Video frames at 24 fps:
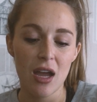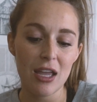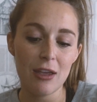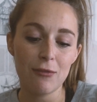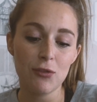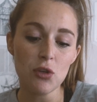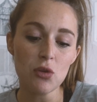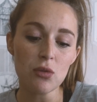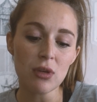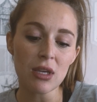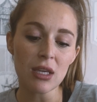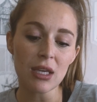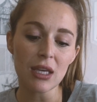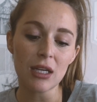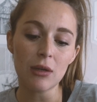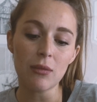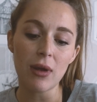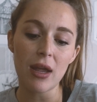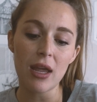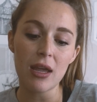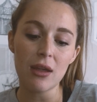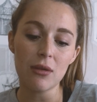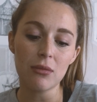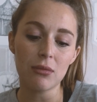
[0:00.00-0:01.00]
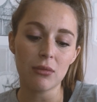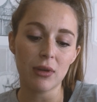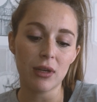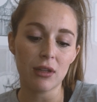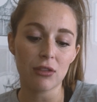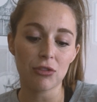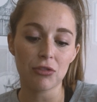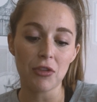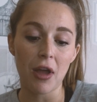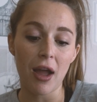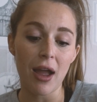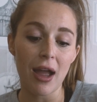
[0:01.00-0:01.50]
If you can get away
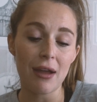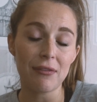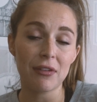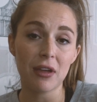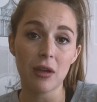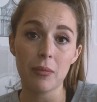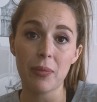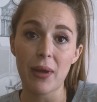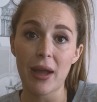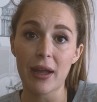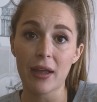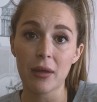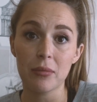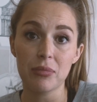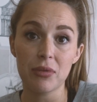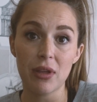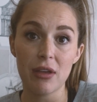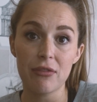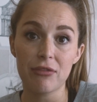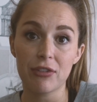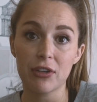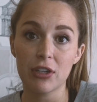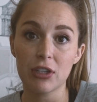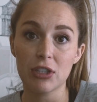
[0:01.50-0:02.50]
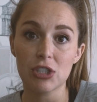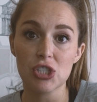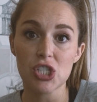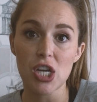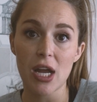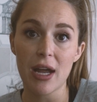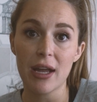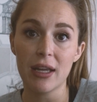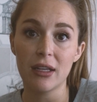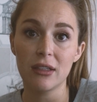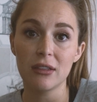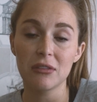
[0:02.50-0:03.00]
with not having a pack and play for your
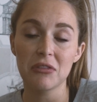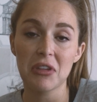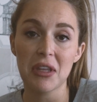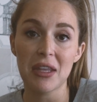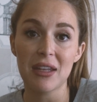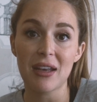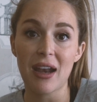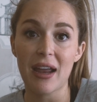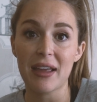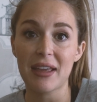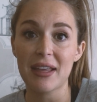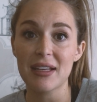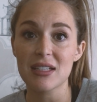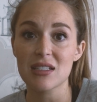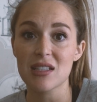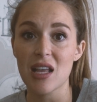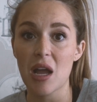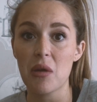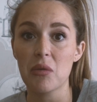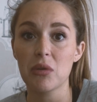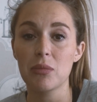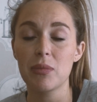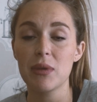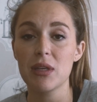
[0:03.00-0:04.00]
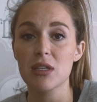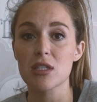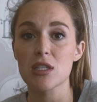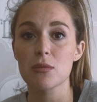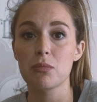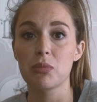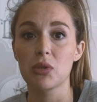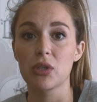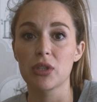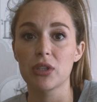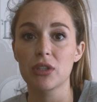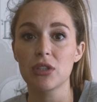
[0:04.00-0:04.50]
child, then I guess that would be a
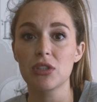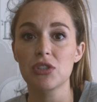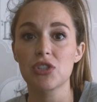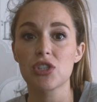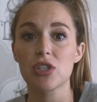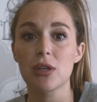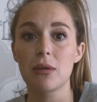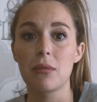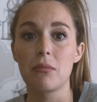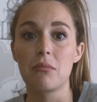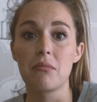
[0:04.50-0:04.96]
splurge.